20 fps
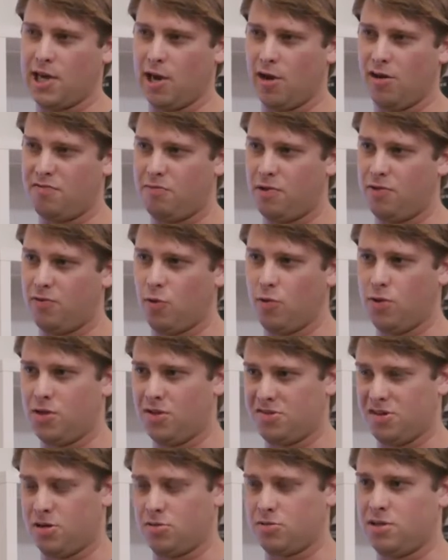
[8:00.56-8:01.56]
care of before we
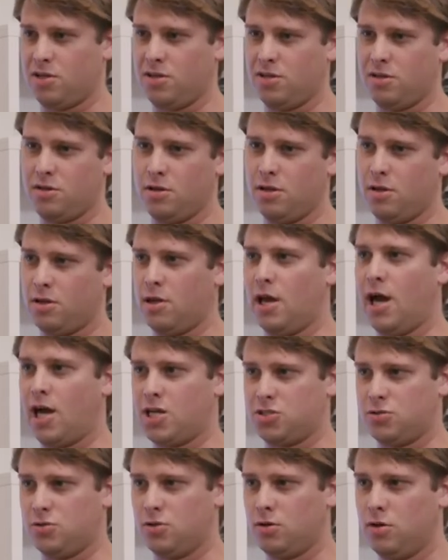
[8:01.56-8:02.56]
start the
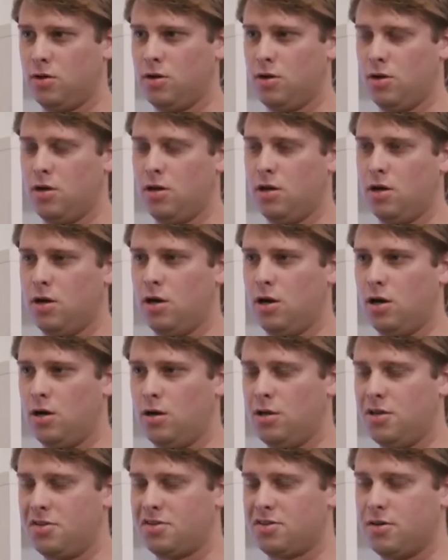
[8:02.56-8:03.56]
actual
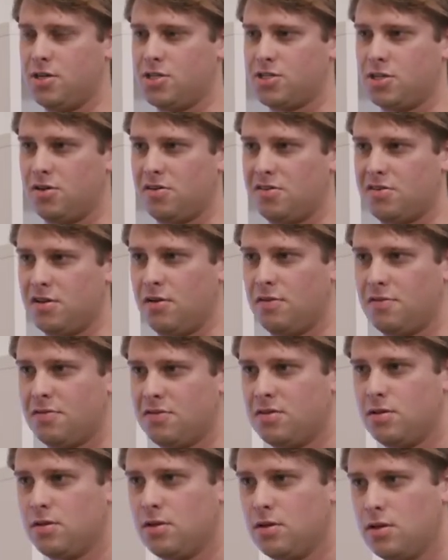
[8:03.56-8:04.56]
installation ourselves.